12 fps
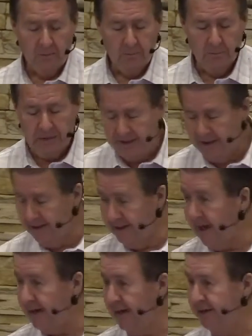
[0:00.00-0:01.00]
Many
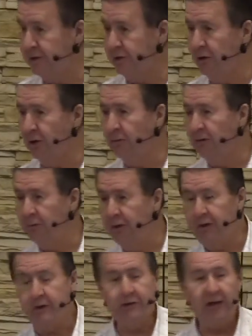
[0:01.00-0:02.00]
decades ago, when we
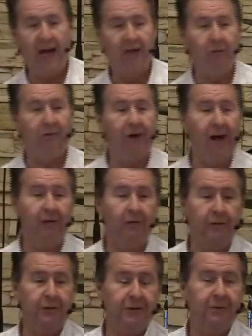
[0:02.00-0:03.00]
used to have
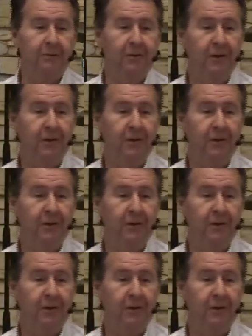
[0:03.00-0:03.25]
revivals,